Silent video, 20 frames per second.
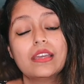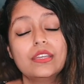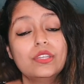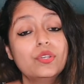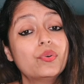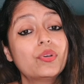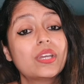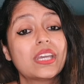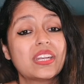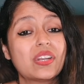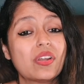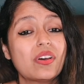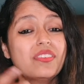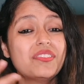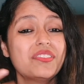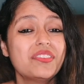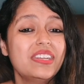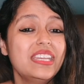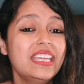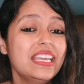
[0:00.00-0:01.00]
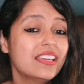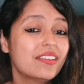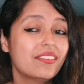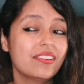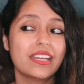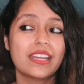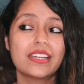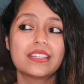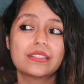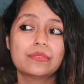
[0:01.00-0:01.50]
You cannot
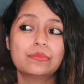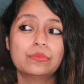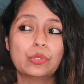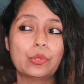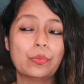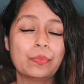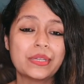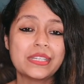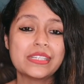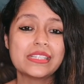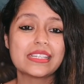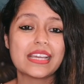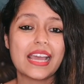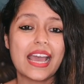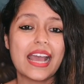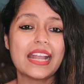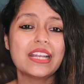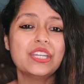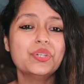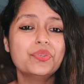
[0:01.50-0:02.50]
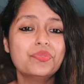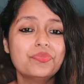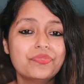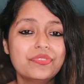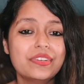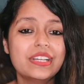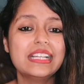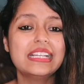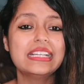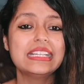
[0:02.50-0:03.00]
recreate a moment, and you
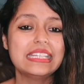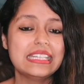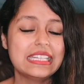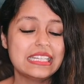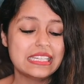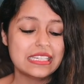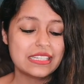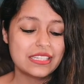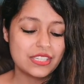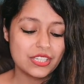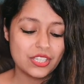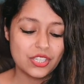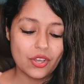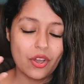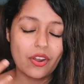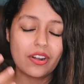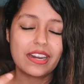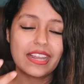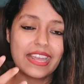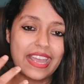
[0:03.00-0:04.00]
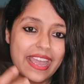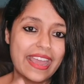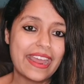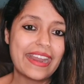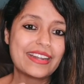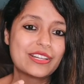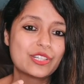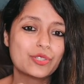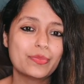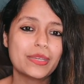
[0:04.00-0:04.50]
will need your
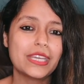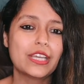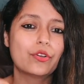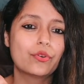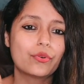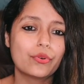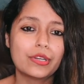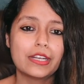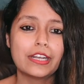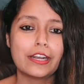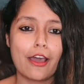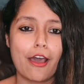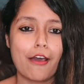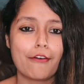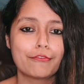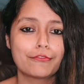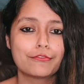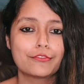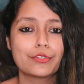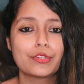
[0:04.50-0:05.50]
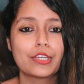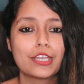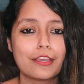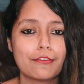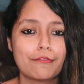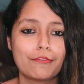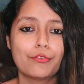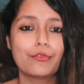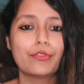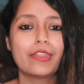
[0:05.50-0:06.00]
gear to be good enough to
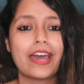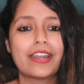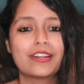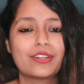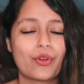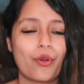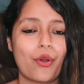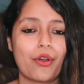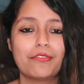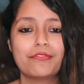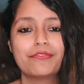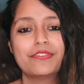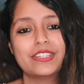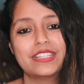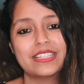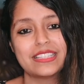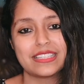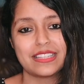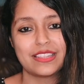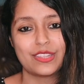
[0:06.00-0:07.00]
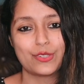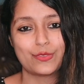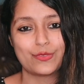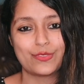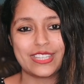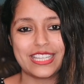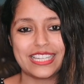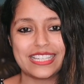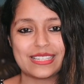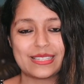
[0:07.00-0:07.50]
give you that confidence in the
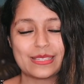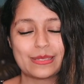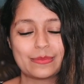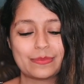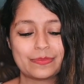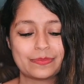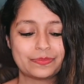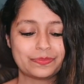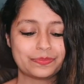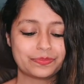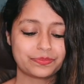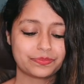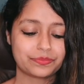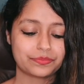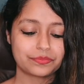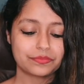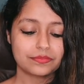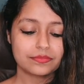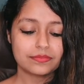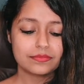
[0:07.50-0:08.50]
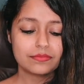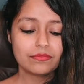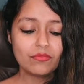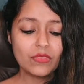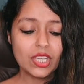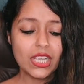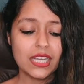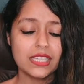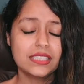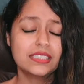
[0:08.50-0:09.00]
field.
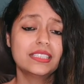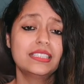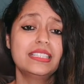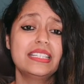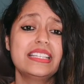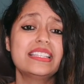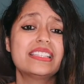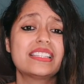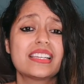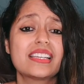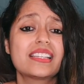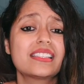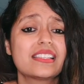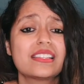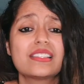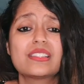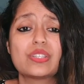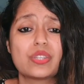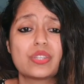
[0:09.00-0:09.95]
The D6 is